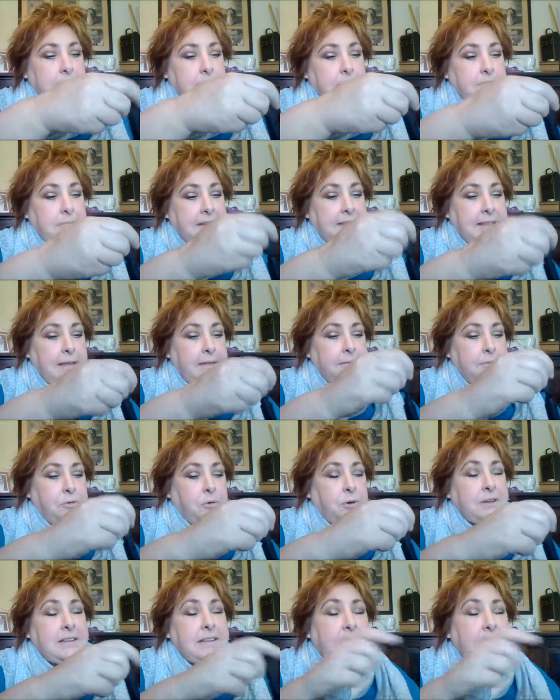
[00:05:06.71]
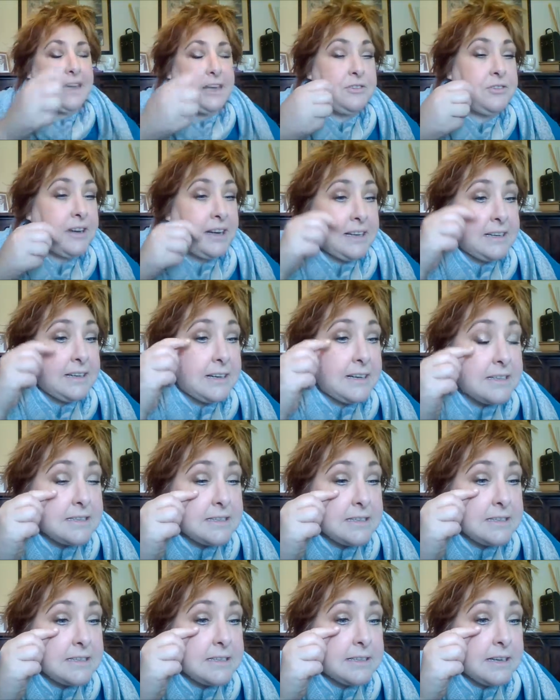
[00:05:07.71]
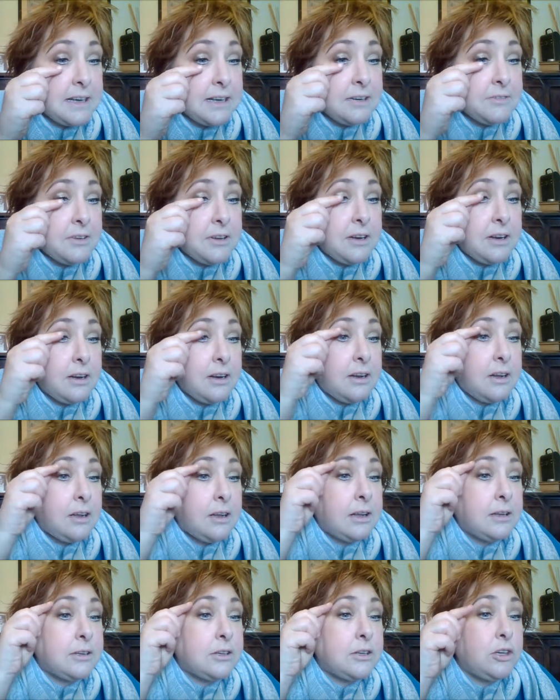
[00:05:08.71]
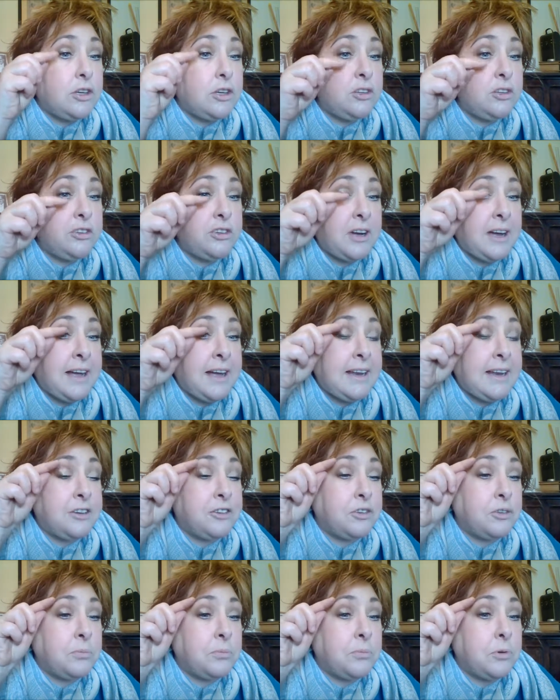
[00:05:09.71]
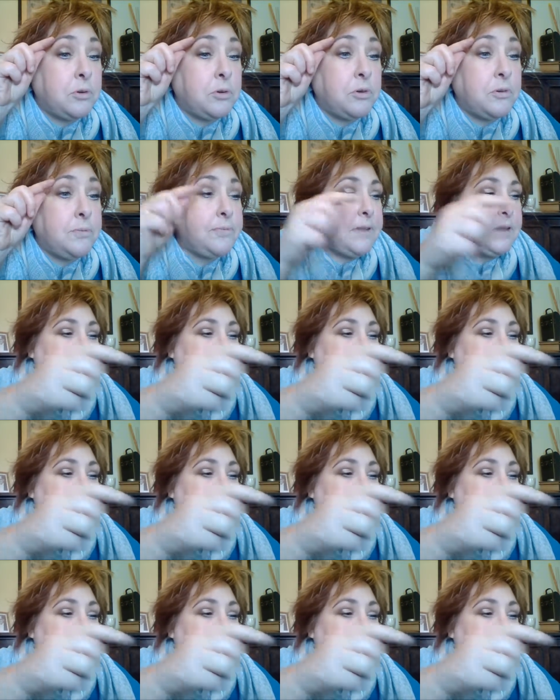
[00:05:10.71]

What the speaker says: But what the hairdryer does is it kind of it curls your eyelashes more,